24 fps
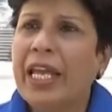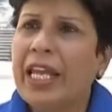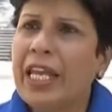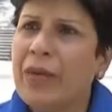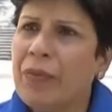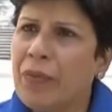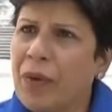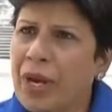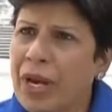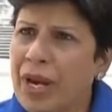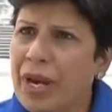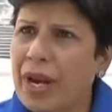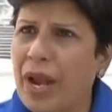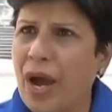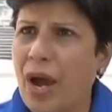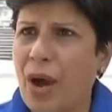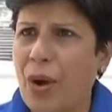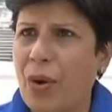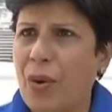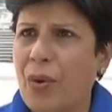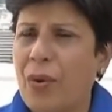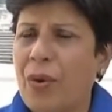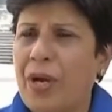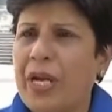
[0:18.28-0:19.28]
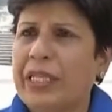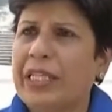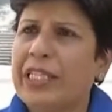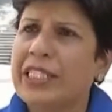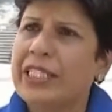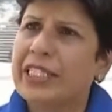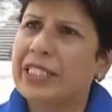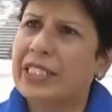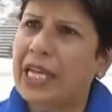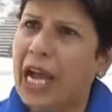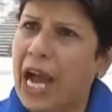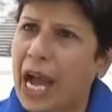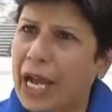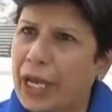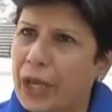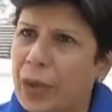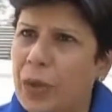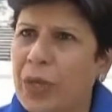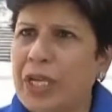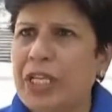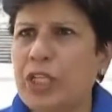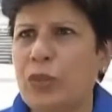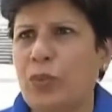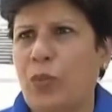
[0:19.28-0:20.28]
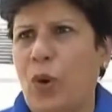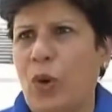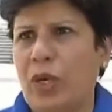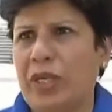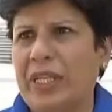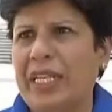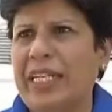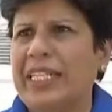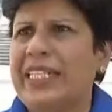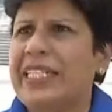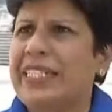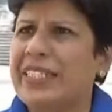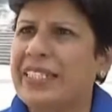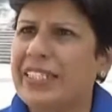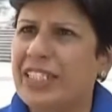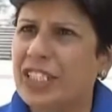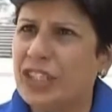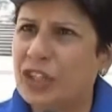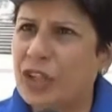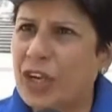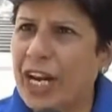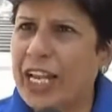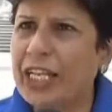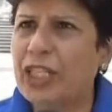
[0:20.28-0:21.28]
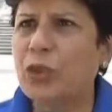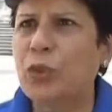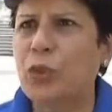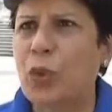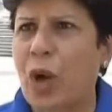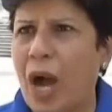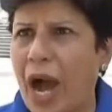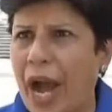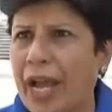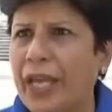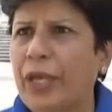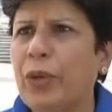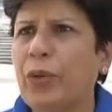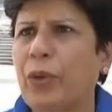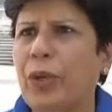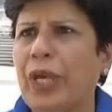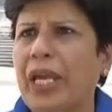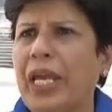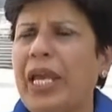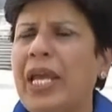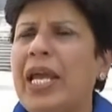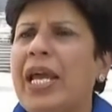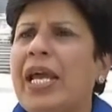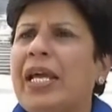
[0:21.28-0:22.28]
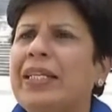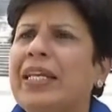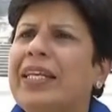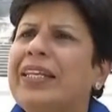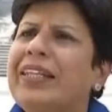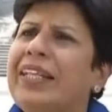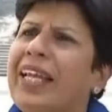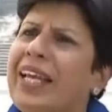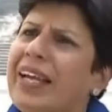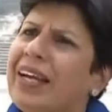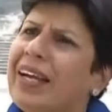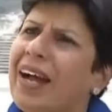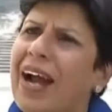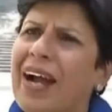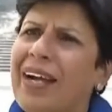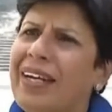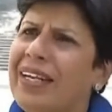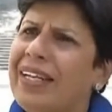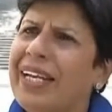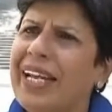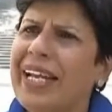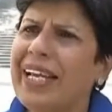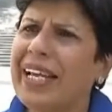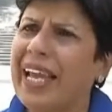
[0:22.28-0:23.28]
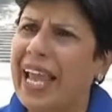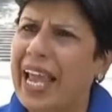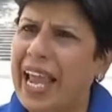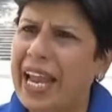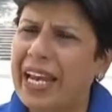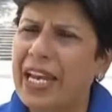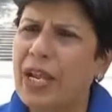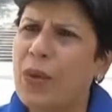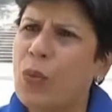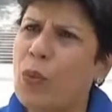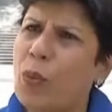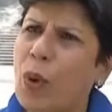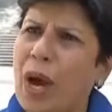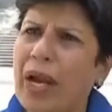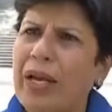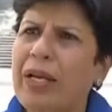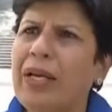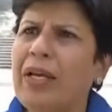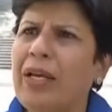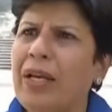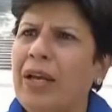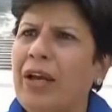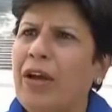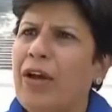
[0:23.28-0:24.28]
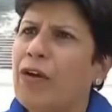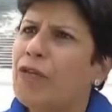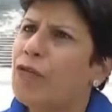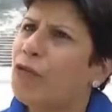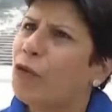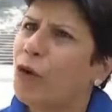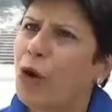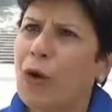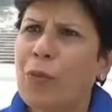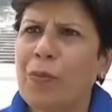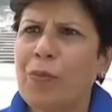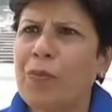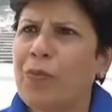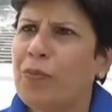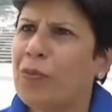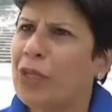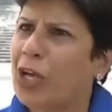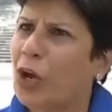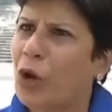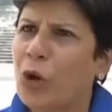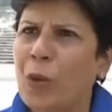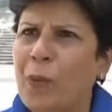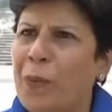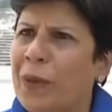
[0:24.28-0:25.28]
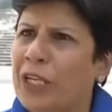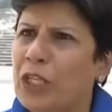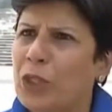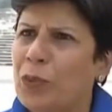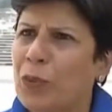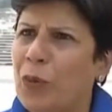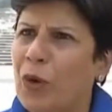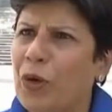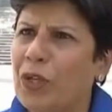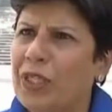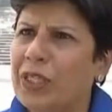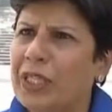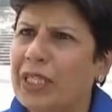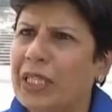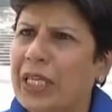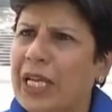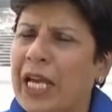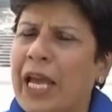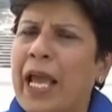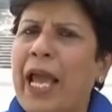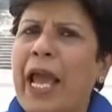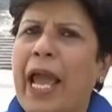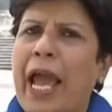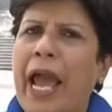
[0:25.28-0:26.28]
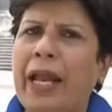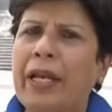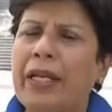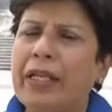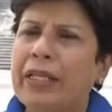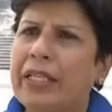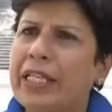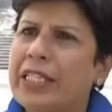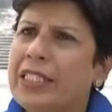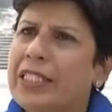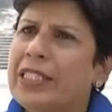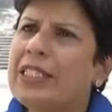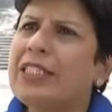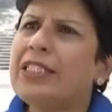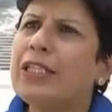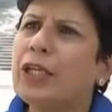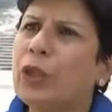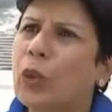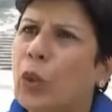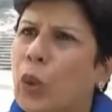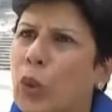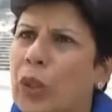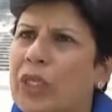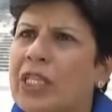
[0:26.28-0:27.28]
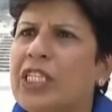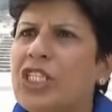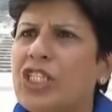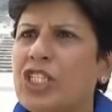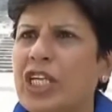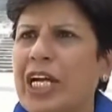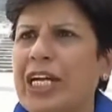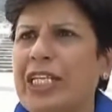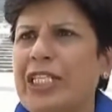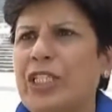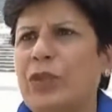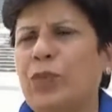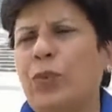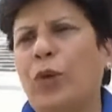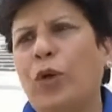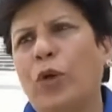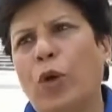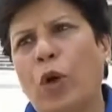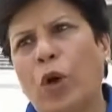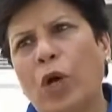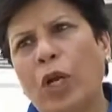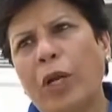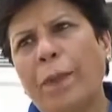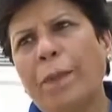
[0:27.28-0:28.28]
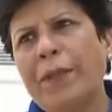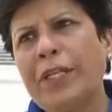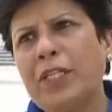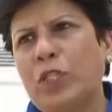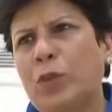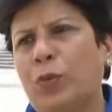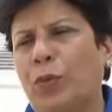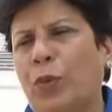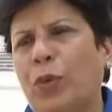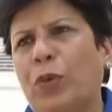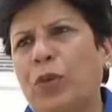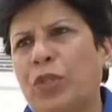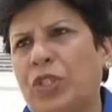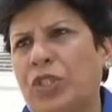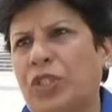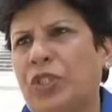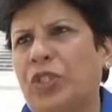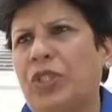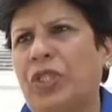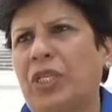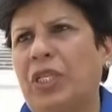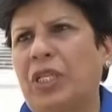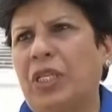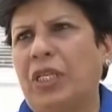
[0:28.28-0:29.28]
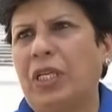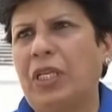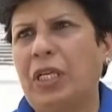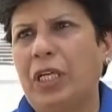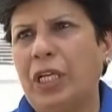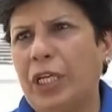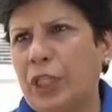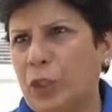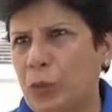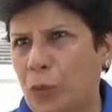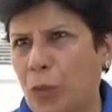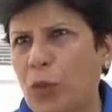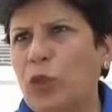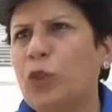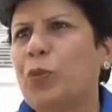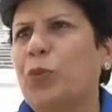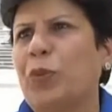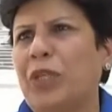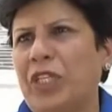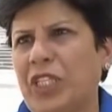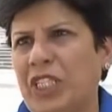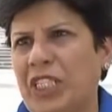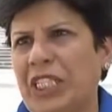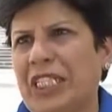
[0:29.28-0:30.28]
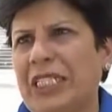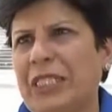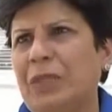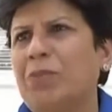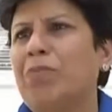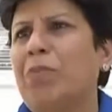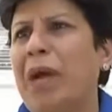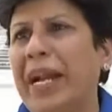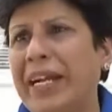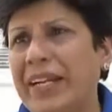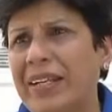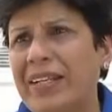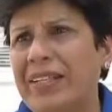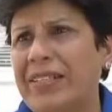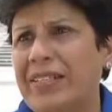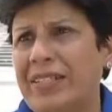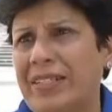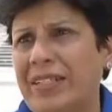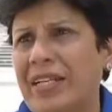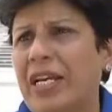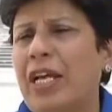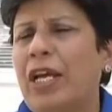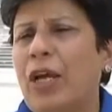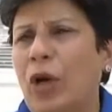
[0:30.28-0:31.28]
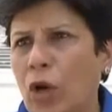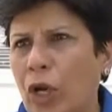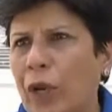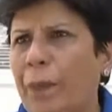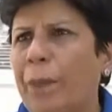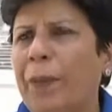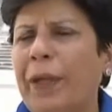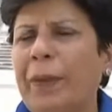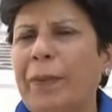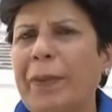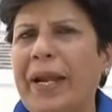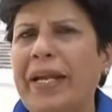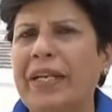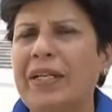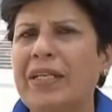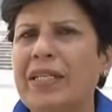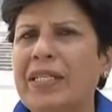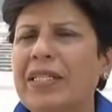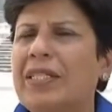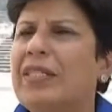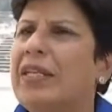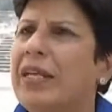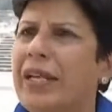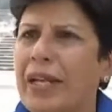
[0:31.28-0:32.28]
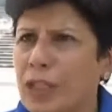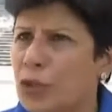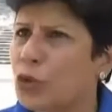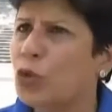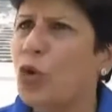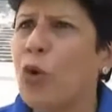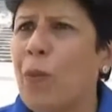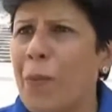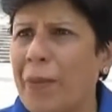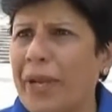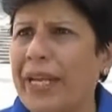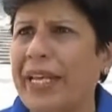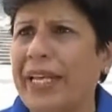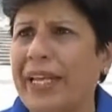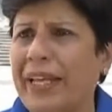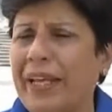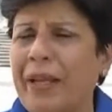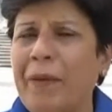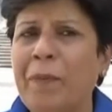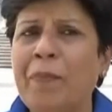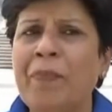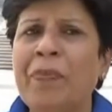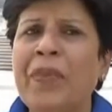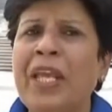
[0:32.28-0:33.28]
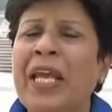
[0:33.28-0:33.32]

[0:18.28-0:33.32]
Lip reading: Even now, this is IOA's fault. It is disgrace to IOA that they can't take anyone from Olympic sport. And this is the golden chance for Olympic sports persons, medalists, Olympic medalists. There are so many.